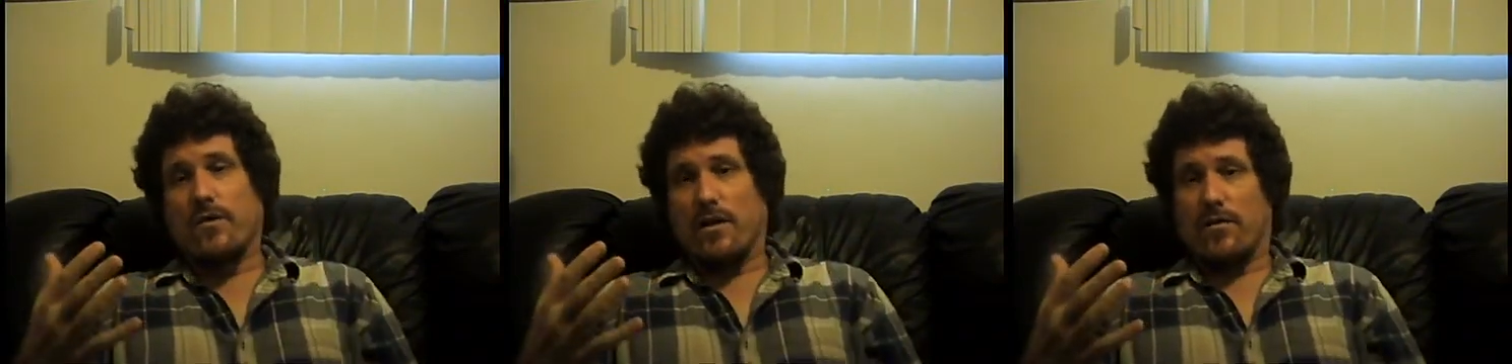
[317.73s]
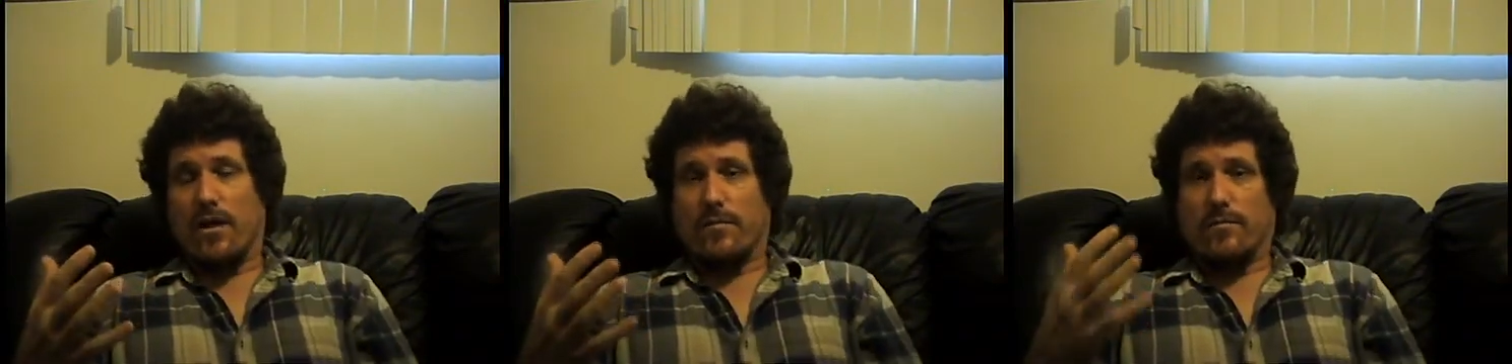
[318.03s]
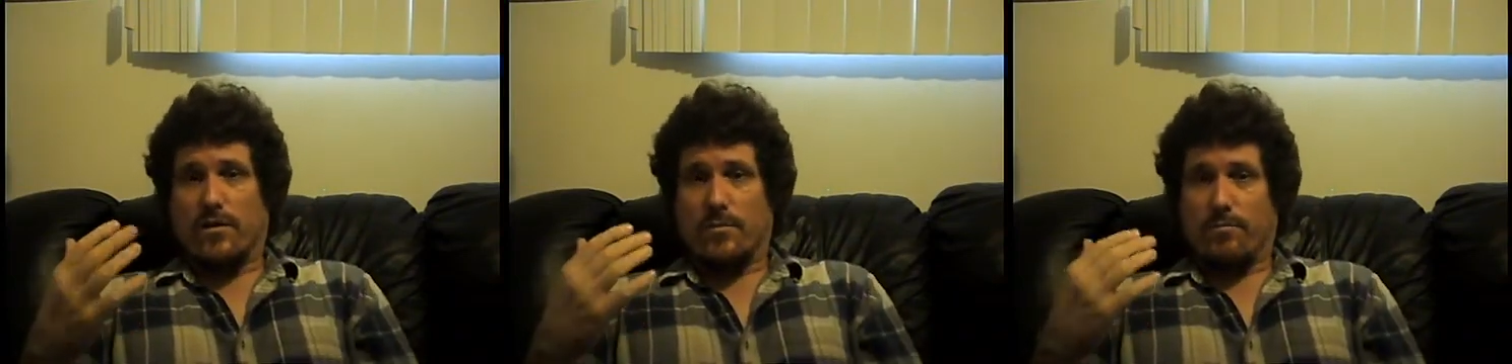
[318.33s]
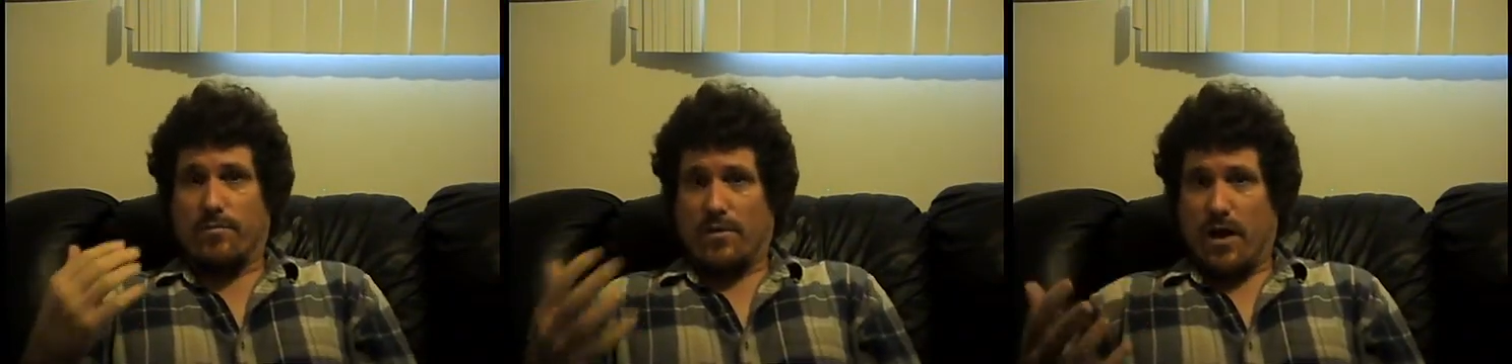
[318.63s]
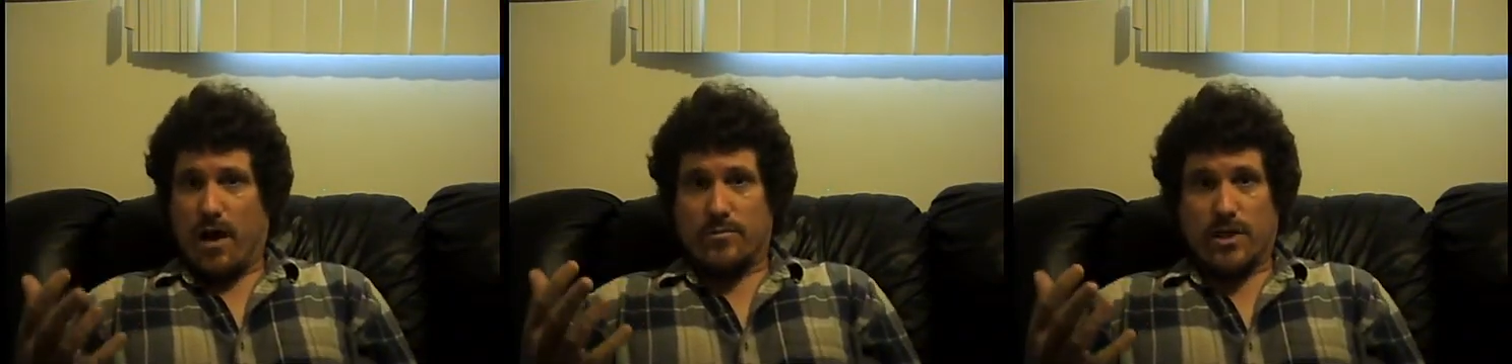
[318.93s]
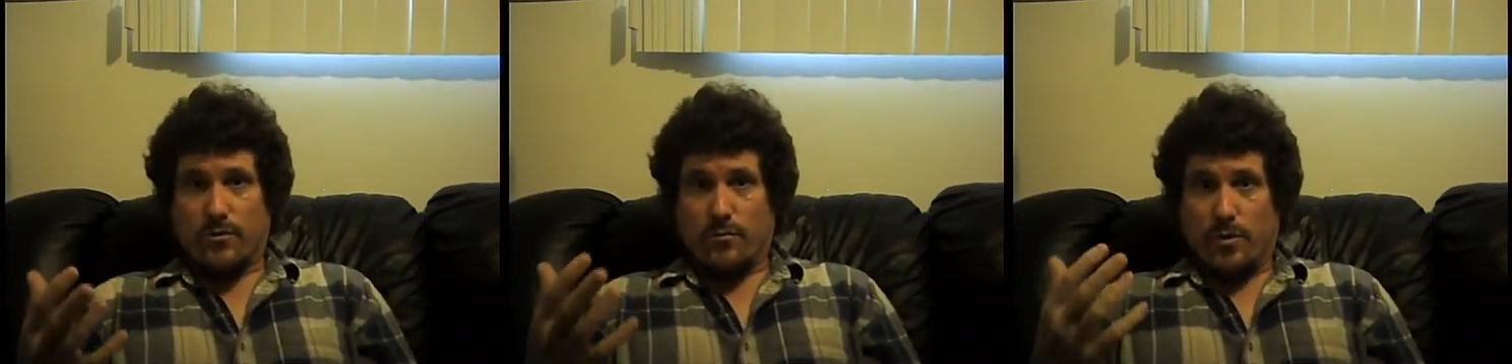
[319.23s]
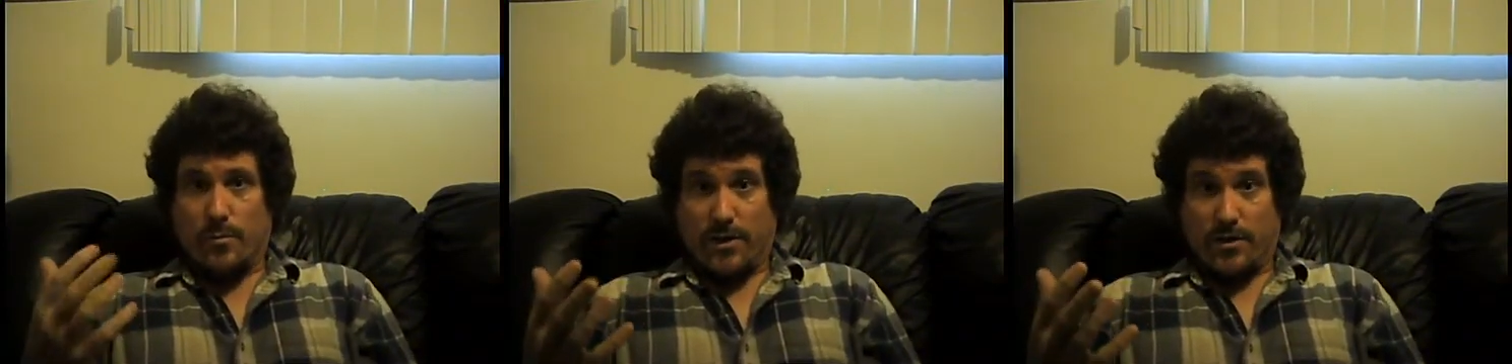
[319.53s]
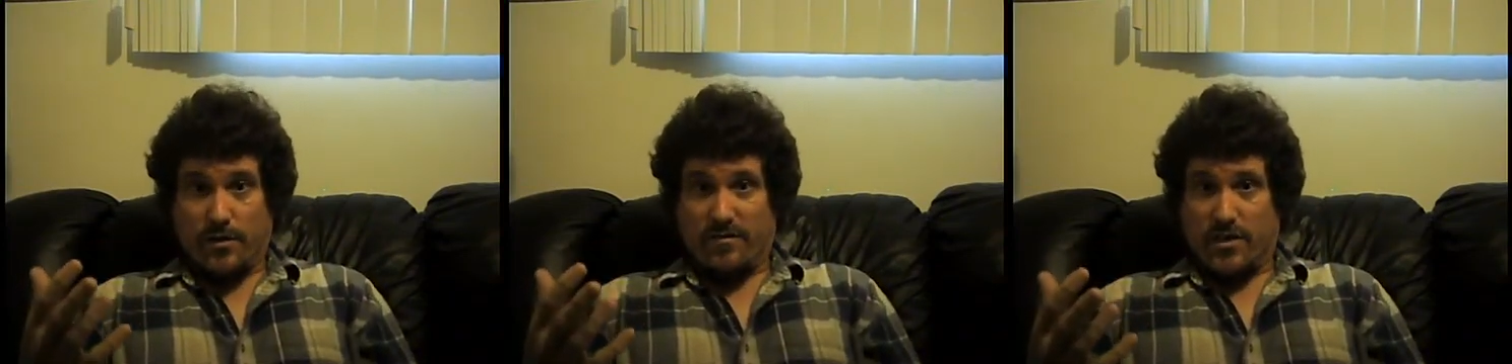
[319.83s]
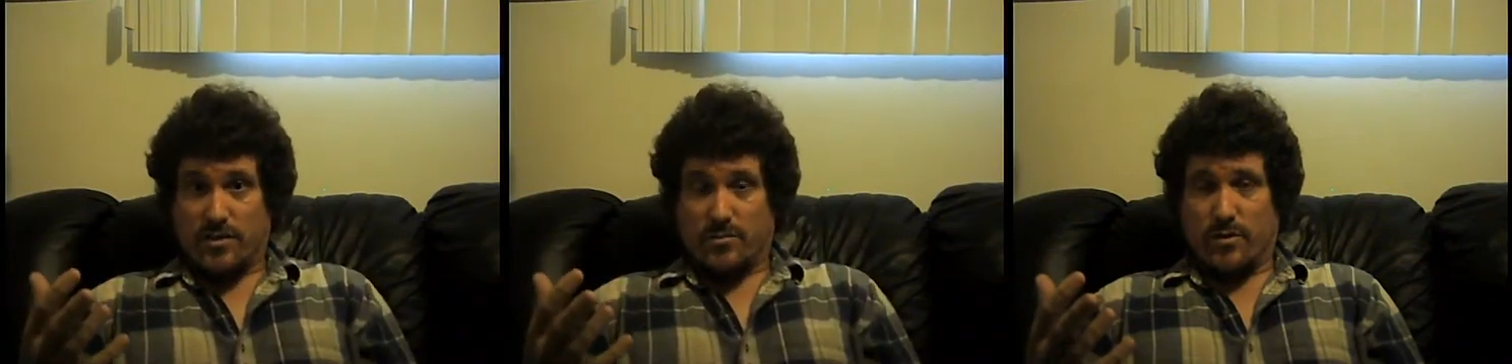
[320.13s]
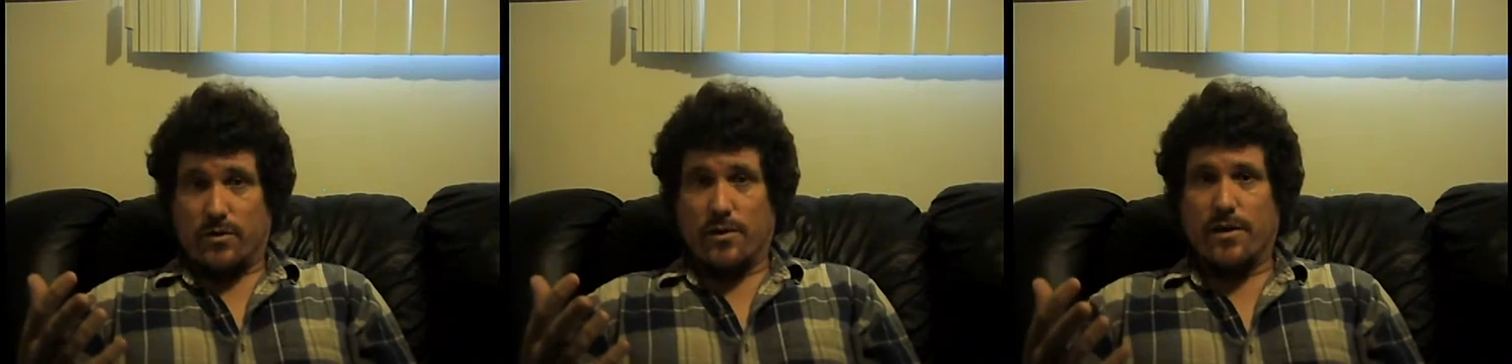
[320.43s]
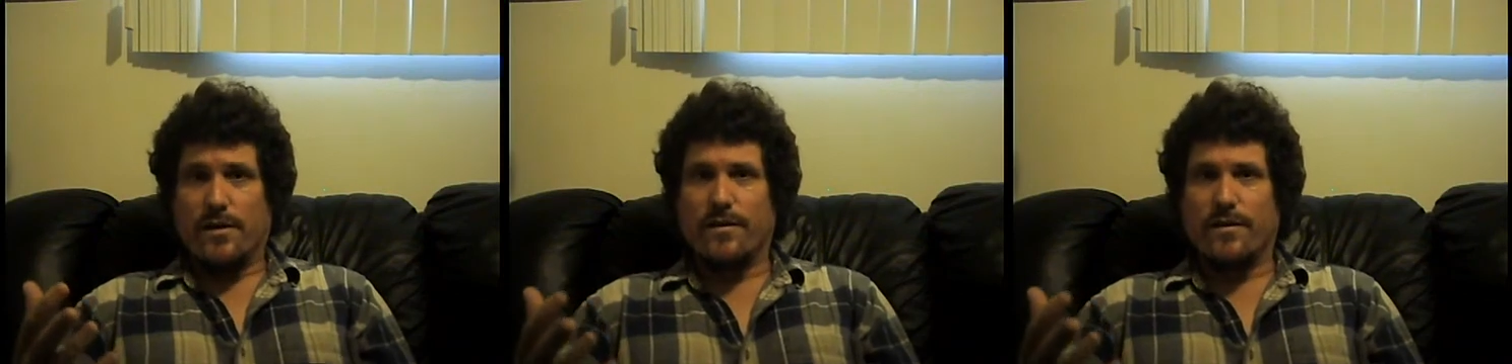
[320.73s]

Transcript: The object would appear invisible.